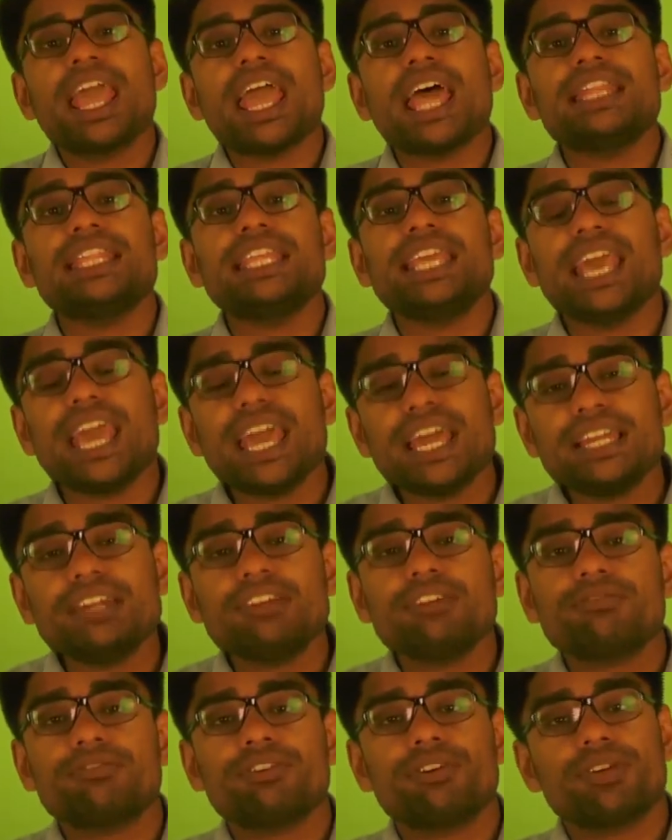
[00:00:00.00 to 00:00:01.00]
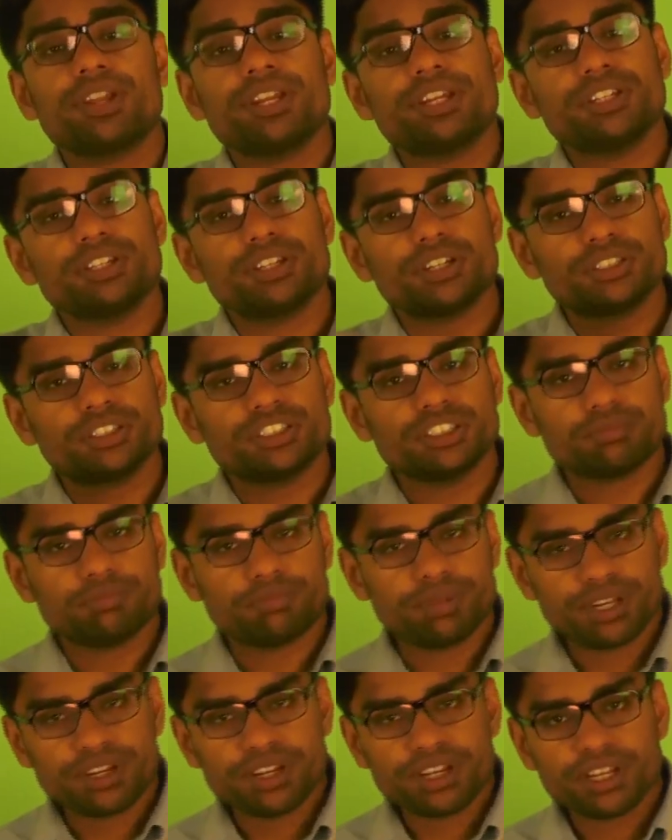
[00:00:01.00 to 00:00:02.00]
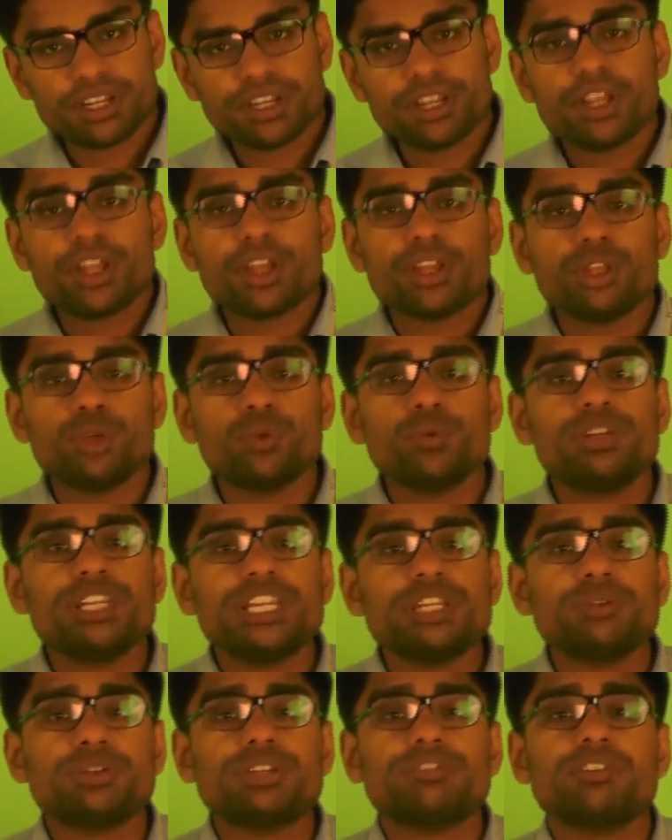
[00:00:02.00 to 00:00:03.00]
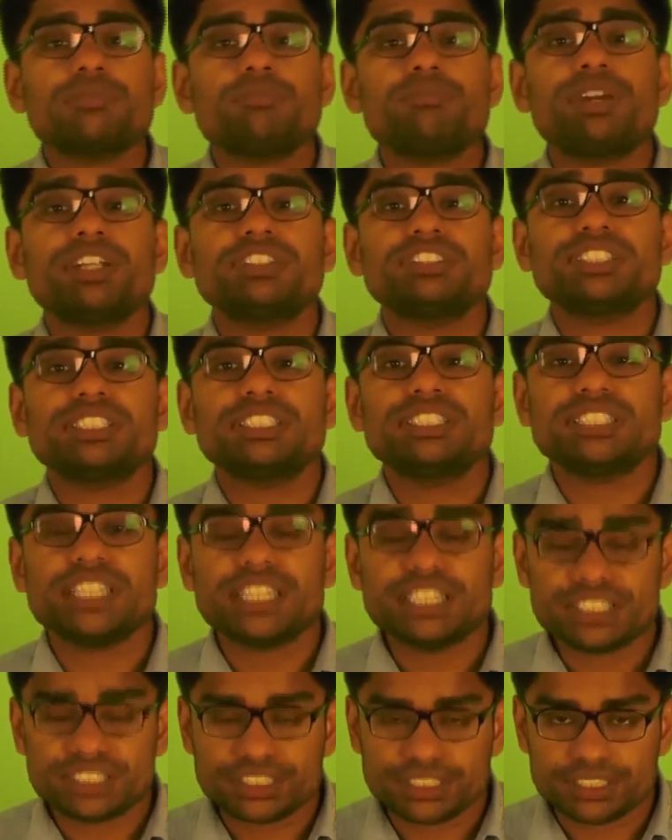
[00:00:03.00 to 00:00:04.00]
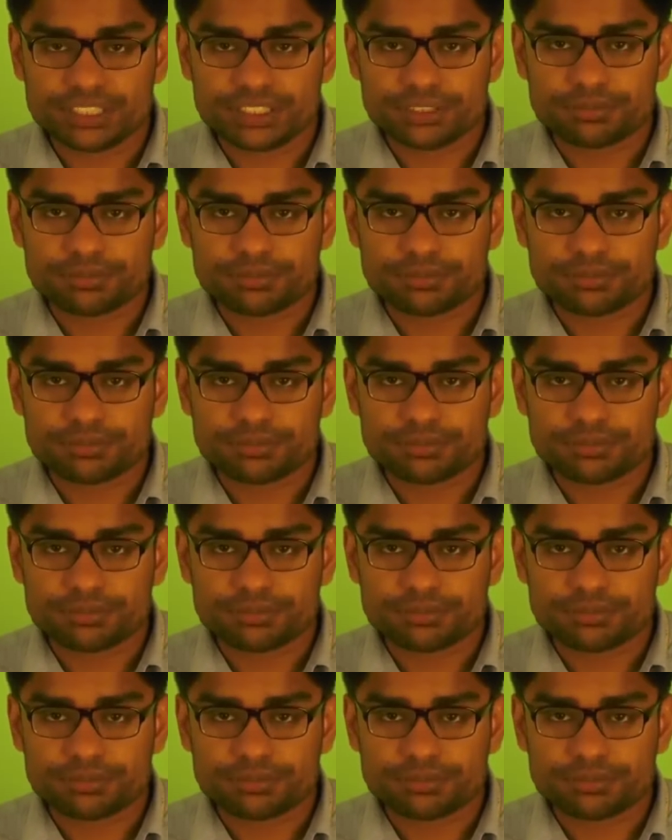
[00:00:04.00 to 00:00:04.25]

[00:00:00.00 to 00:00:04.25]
At the end of your internship period, you will need to give a presentation